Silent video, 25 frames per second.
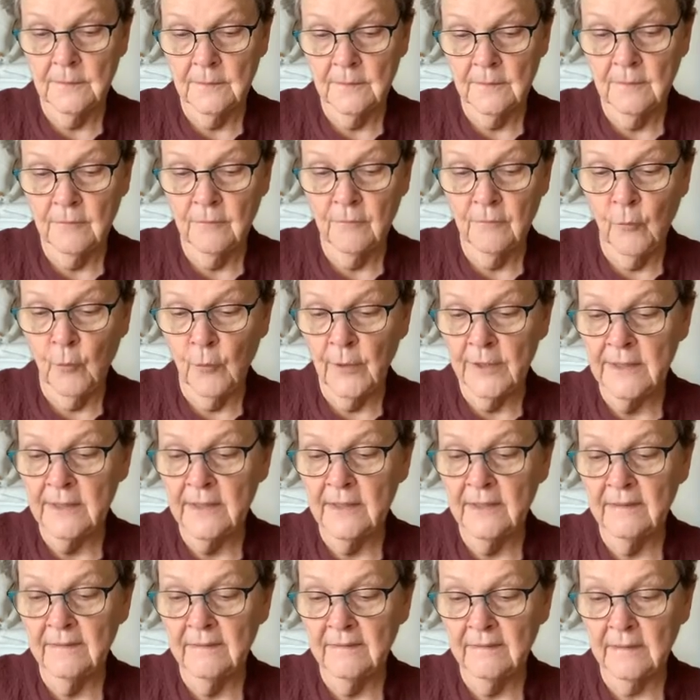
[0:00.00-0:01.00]
The
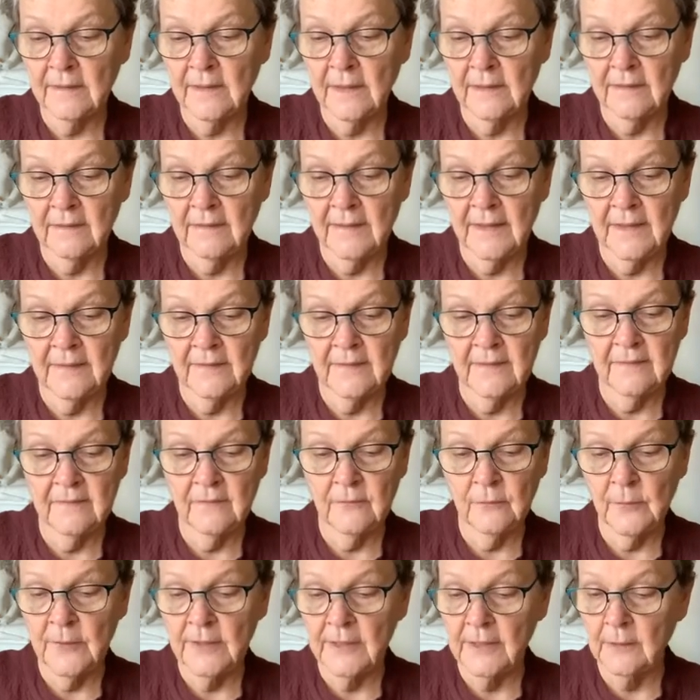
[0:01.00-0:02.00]
voidness,
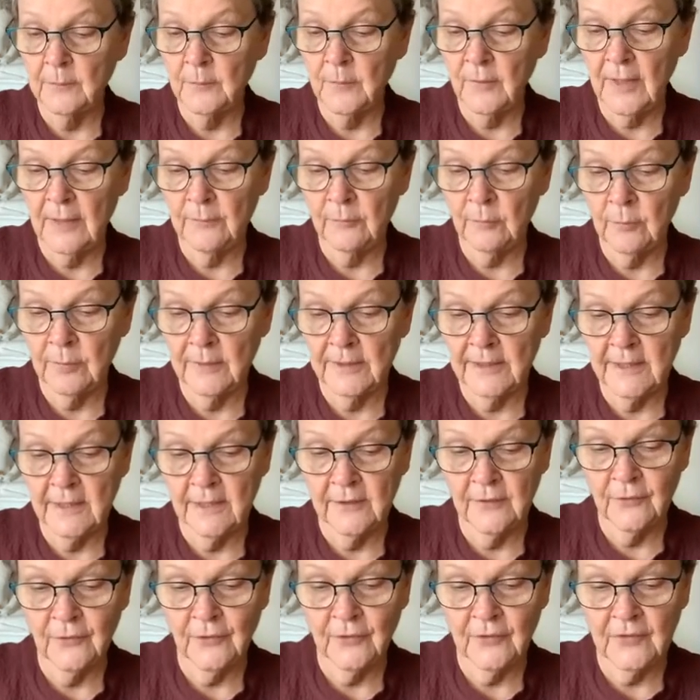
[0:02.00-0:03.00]
this we can probably
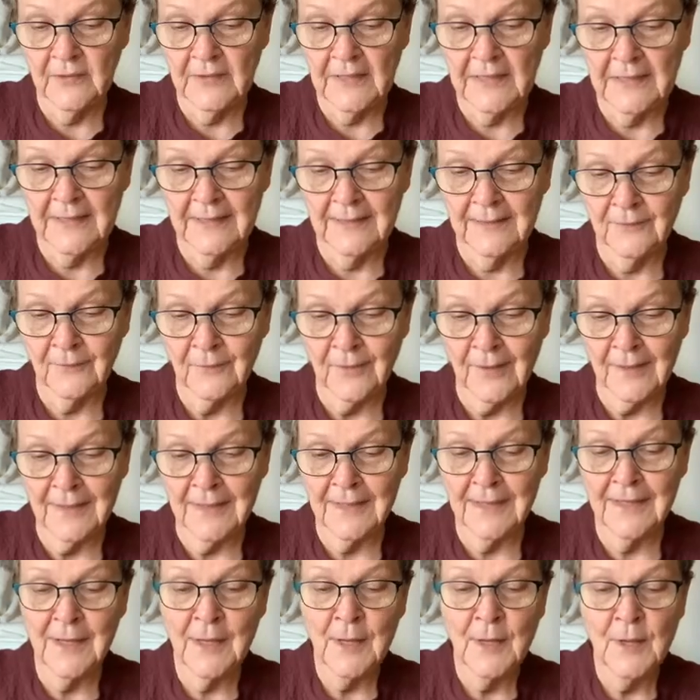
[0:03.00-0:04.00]
understand, right?